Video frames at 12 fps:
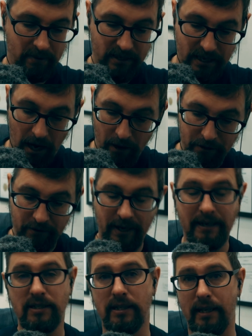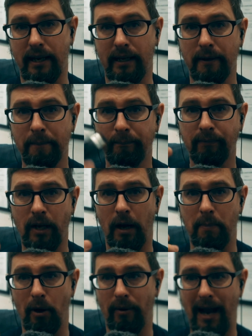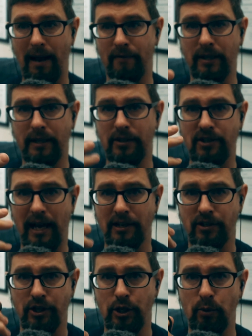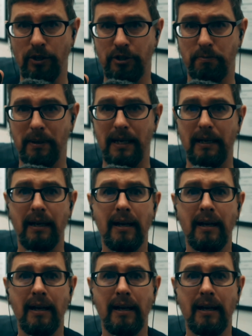The other nice thing about having this as a USB